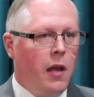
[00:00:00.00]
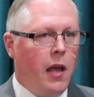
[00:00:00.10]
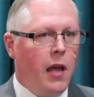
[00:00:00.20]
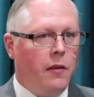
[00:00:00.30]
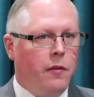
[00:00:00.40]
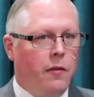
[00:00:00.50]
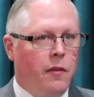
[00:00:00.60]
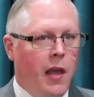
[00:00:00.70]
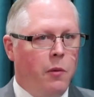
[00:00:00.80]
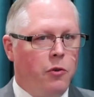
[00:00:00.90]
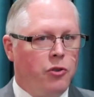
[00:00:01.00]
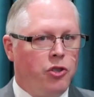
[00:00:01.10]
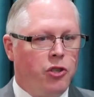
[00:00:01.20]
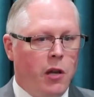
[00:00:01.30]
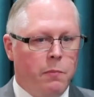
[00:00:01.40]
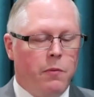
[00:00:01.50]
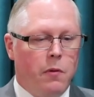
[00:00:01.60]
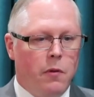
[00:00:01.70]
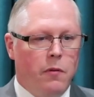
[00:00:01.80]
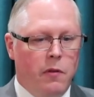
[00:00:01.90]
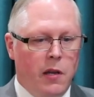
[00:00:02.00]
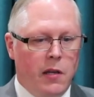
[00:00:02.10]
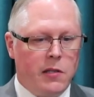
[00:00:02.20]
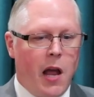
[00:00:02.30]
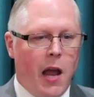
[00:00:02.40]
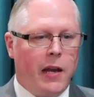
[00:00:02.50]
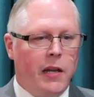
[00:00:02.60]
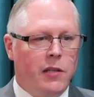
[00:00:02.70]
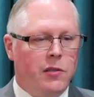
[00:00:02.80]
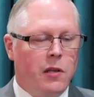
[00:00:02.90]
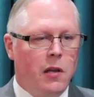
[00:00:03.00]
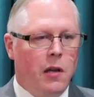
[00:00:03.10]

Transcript: and they will ship the stockings.